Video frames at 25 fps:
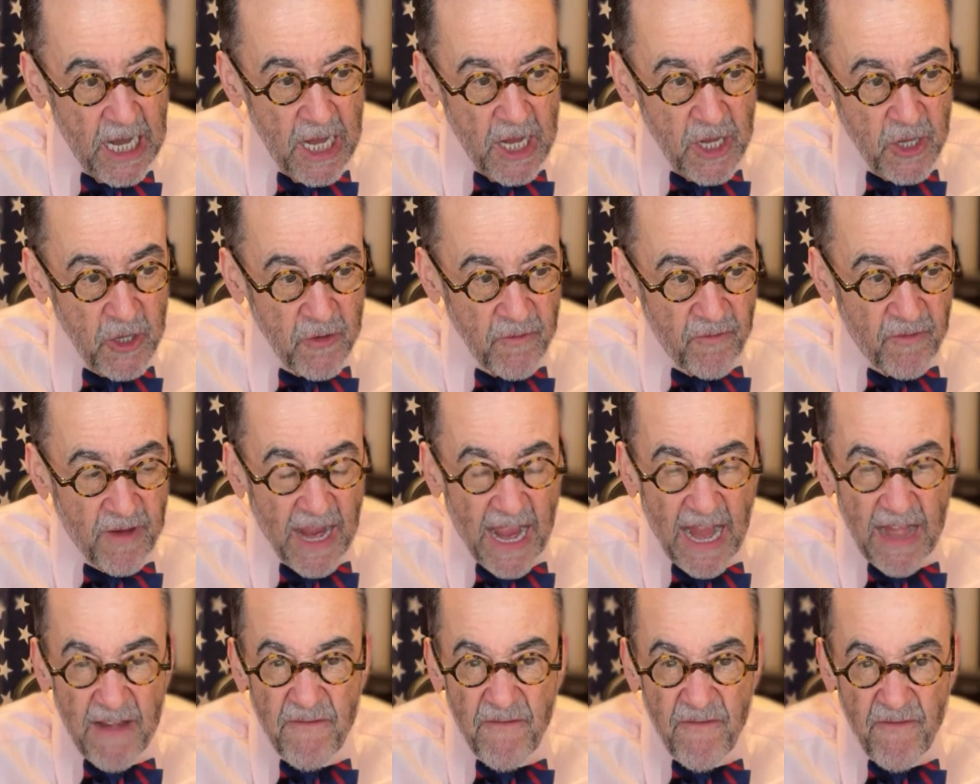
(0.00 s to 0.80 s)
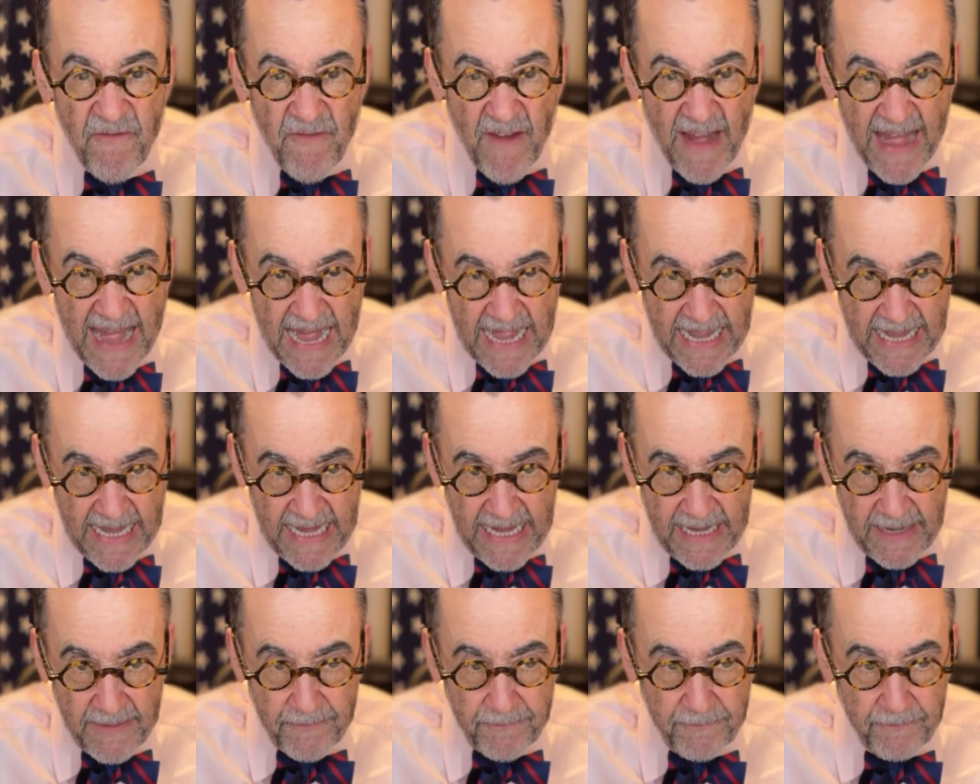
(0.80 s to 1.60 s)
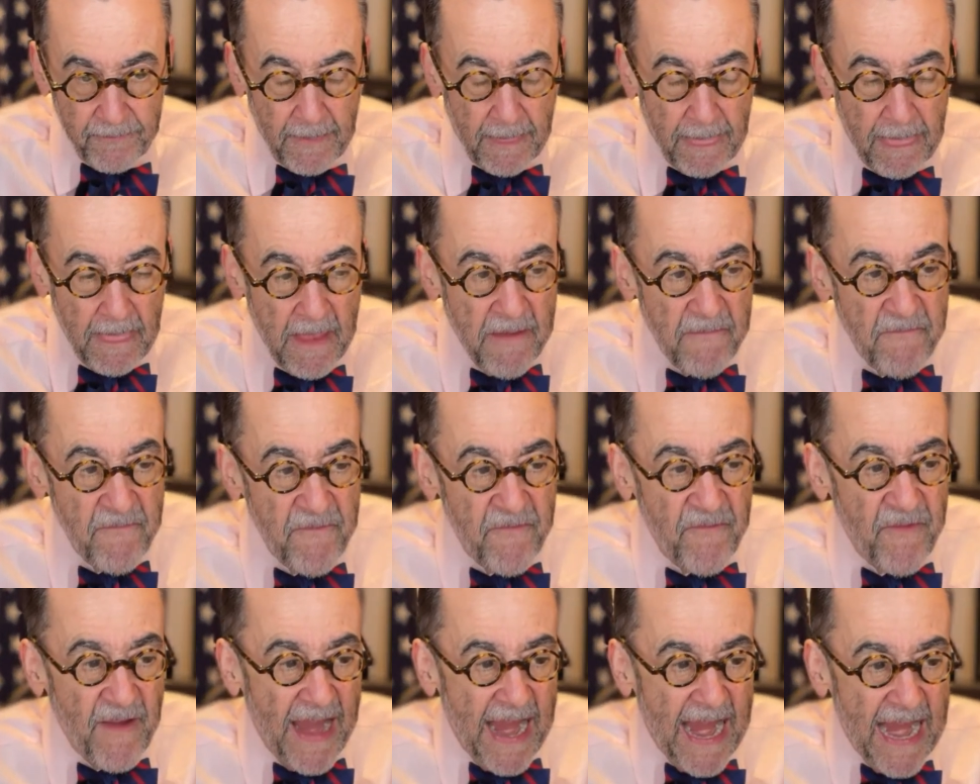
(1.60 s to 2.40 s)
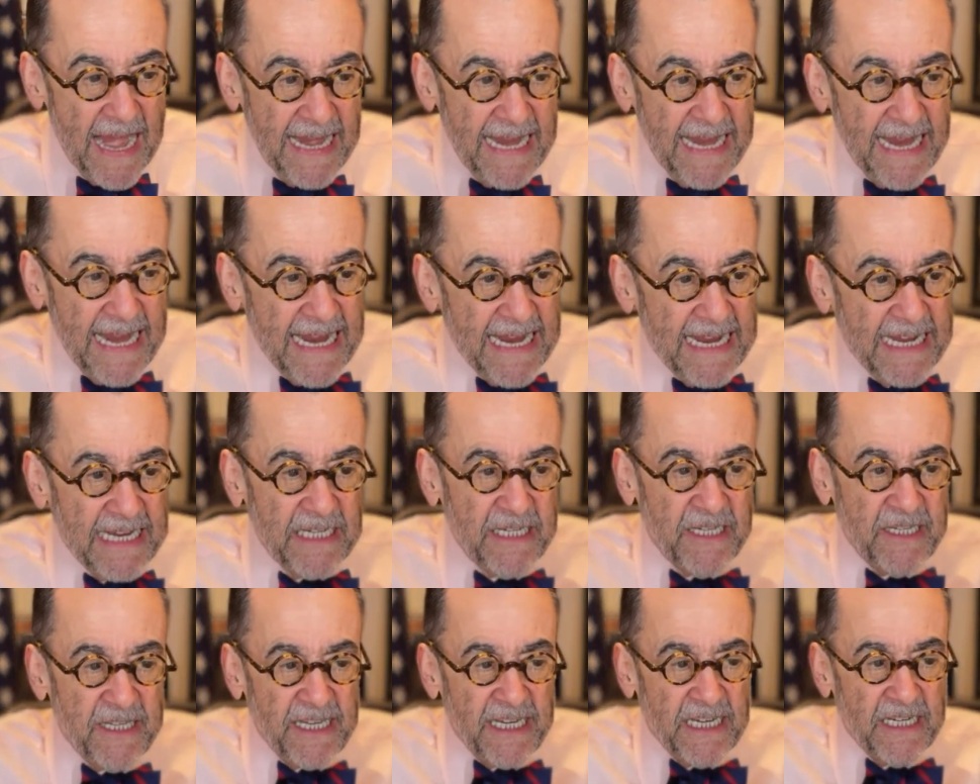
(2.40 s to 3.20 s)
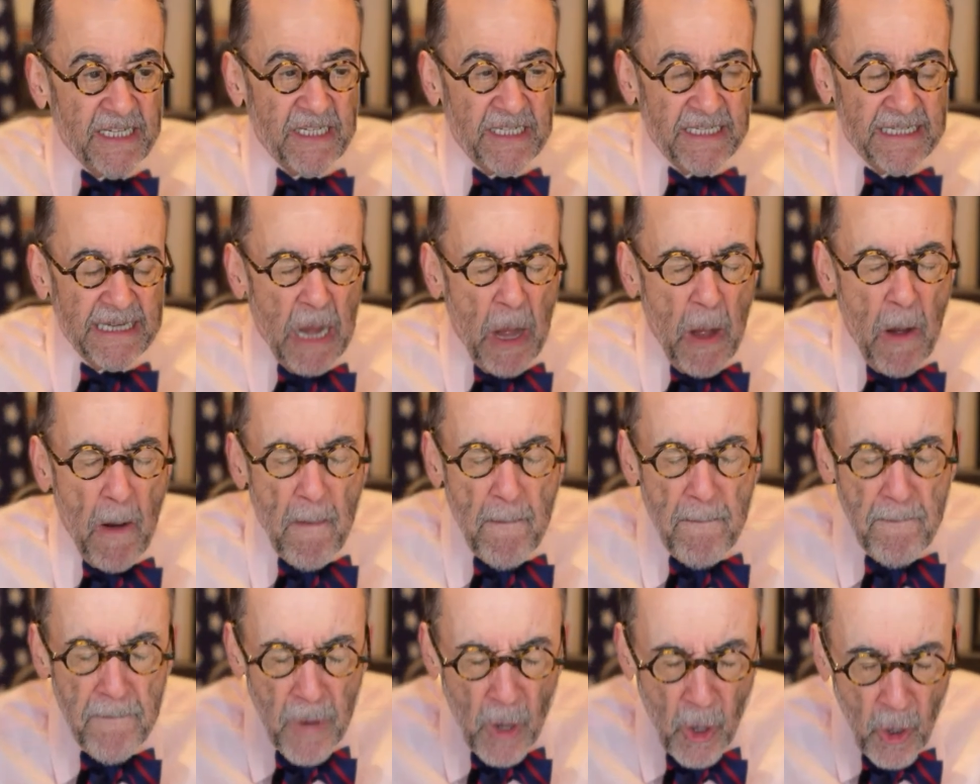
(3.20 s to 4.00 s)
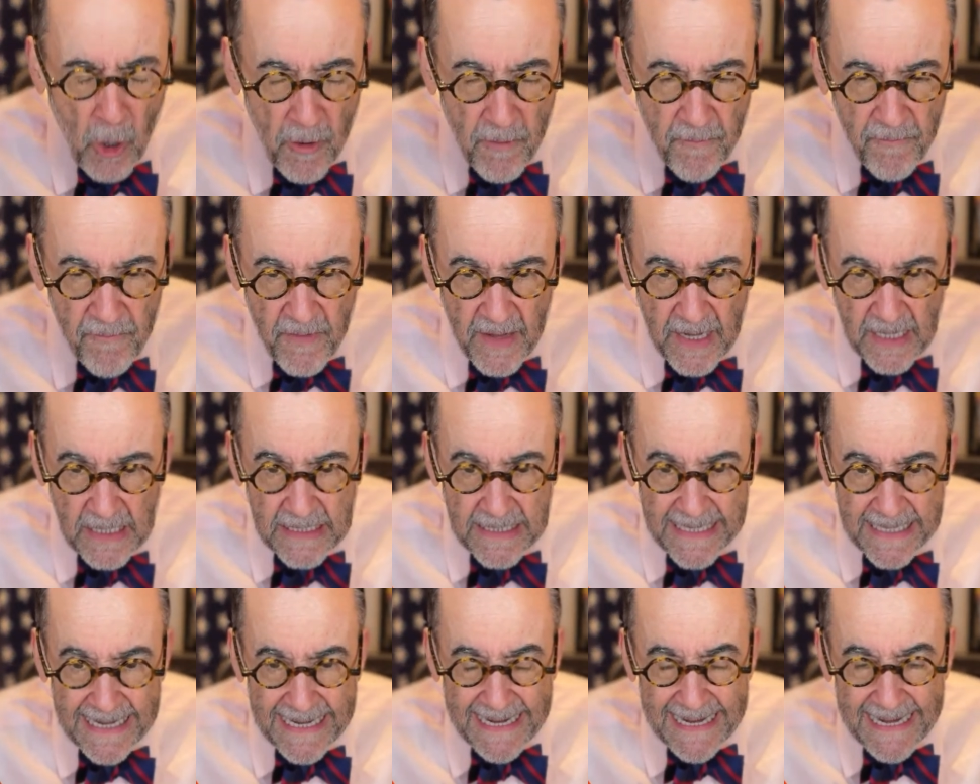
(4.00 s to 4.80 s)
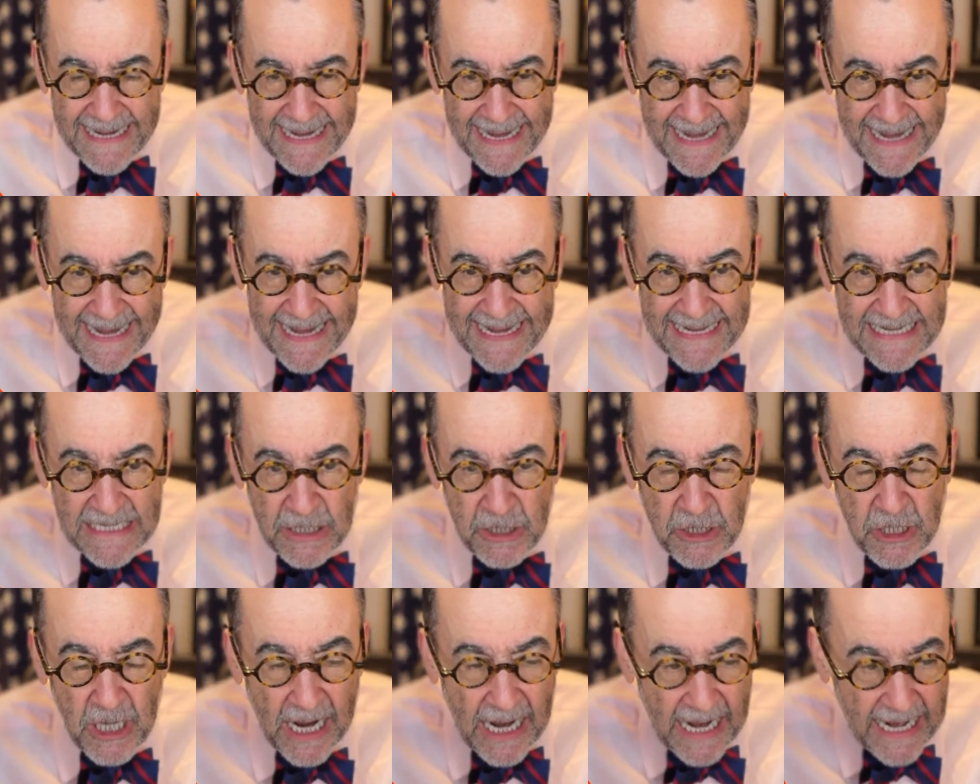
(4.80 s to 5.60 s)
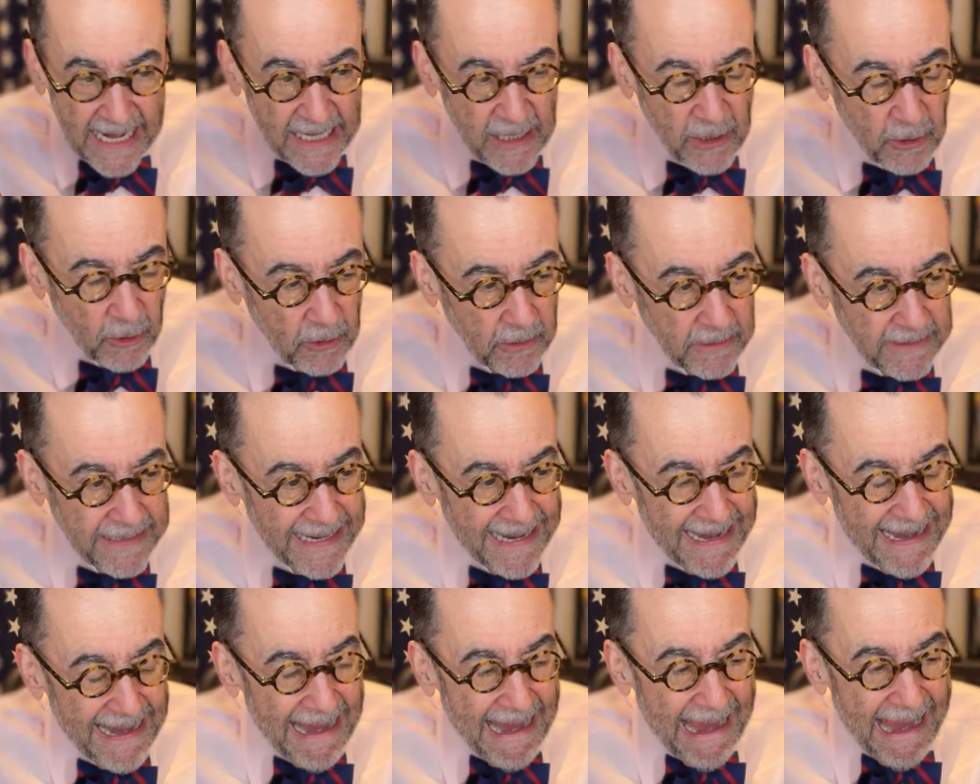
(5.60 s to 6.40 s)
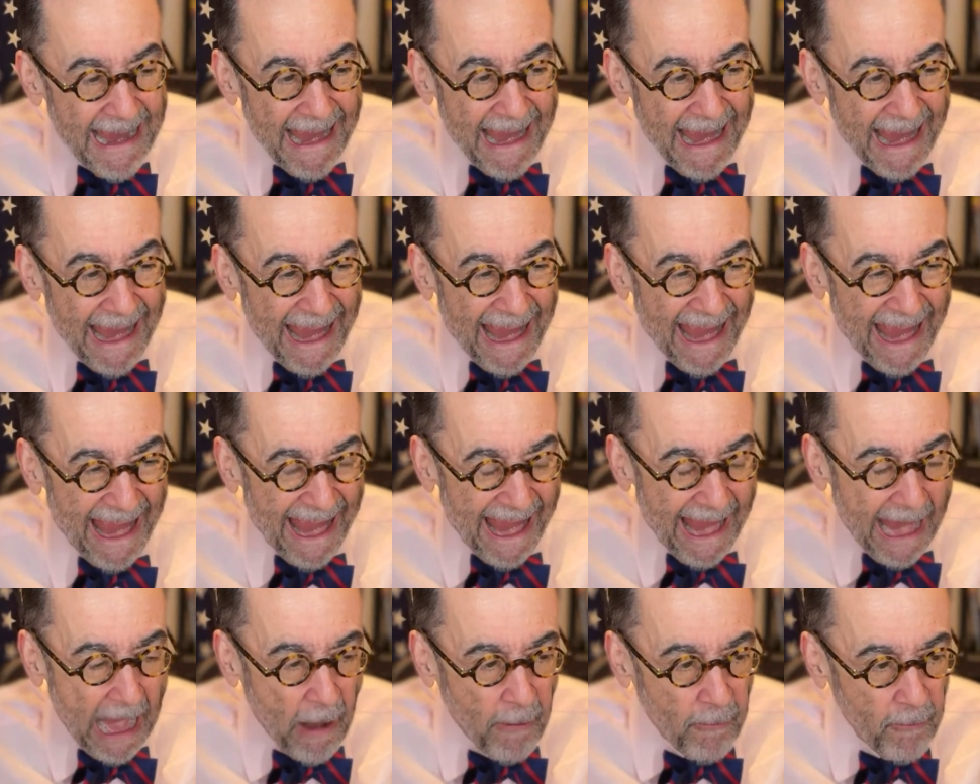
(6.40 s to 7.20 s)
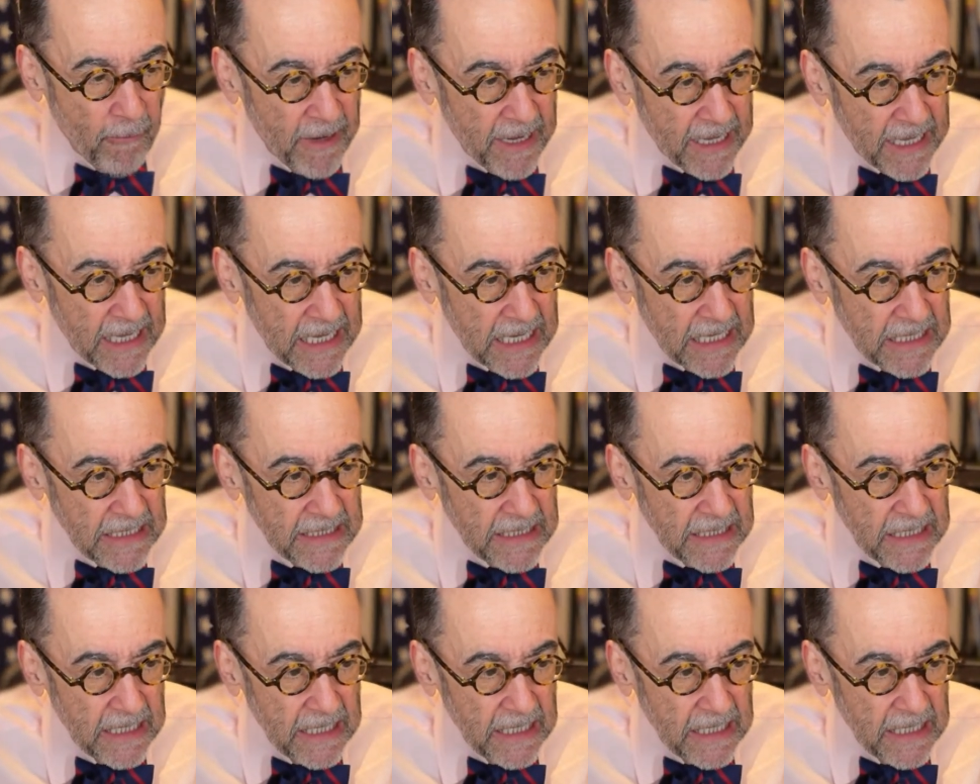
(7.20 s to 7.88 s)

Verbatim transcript: You've got Fani. Fani is this perfect, entitled, arrogant